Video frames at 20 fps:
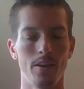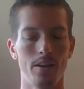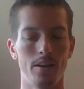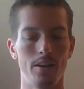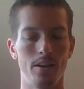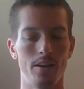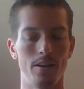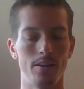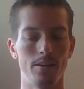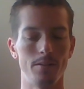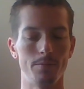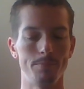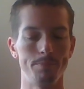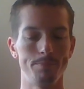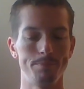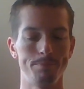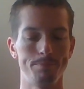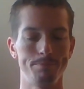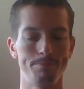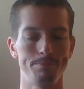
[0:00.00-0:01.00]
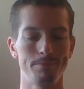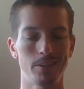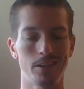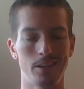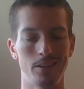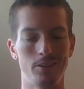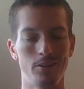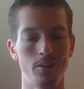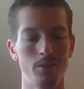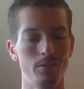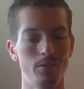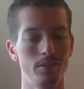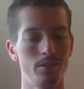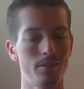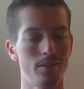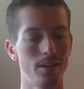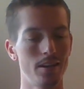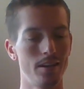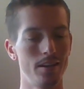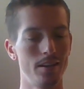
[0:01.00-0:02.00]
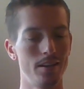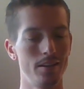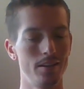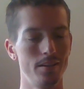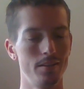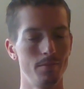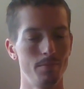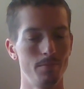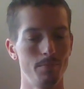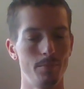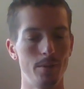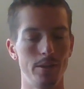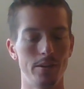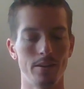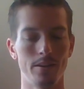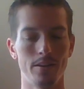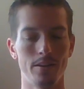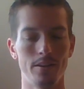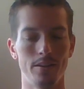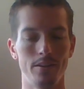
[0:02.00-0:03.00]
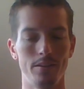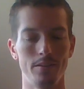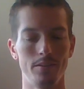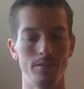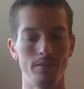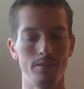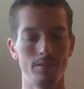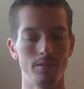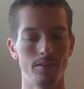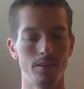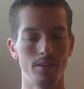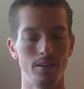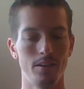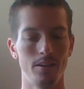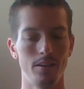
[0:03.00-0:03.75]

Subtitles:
I chose this gun because